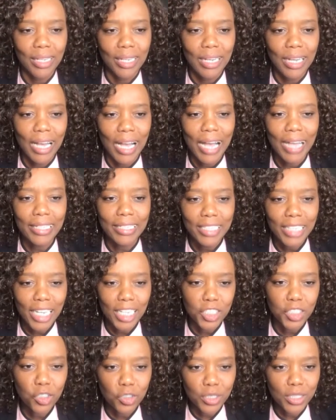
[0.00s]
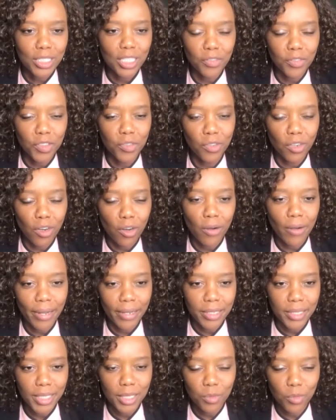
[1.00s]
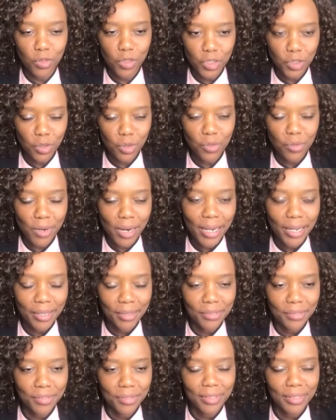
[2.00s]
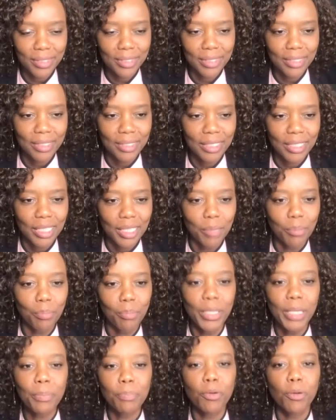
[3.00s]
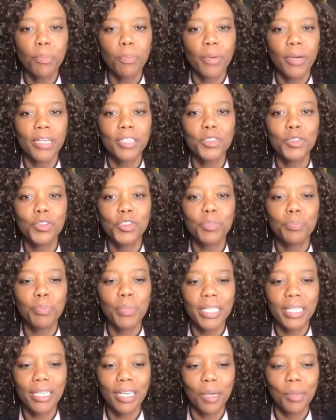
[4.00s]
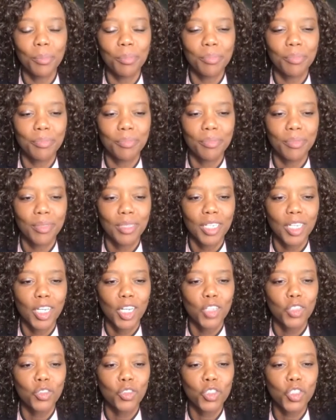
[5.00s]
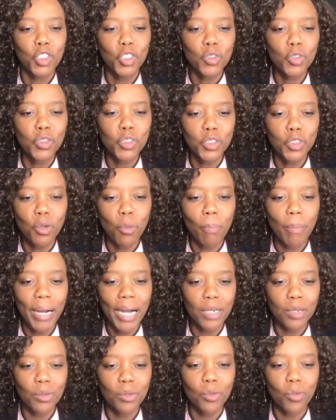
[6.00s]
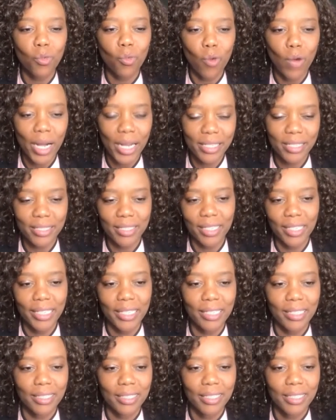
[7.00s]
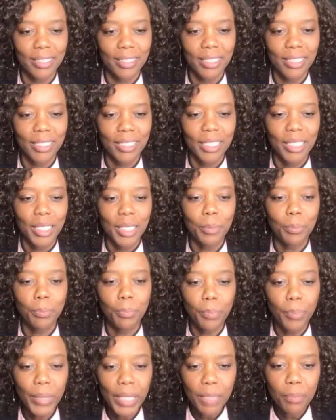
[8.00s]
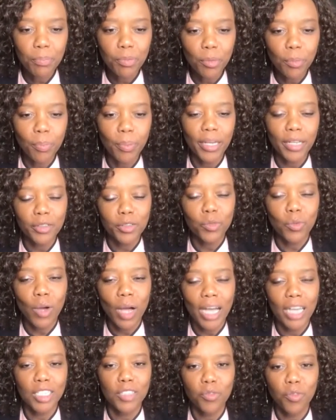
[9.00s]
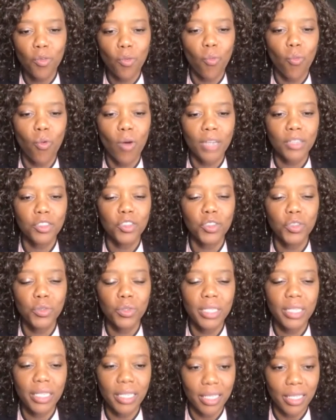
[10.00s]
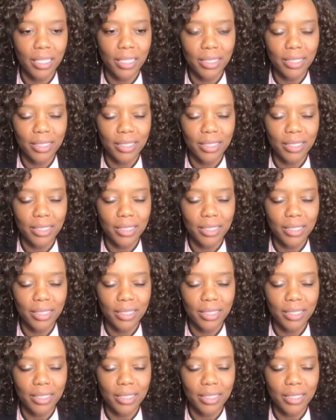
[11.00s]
Attach yourself to the organism when you arrive. Be prepared to speak up. Choose your battle wisely. Be prepared to ask for what you need.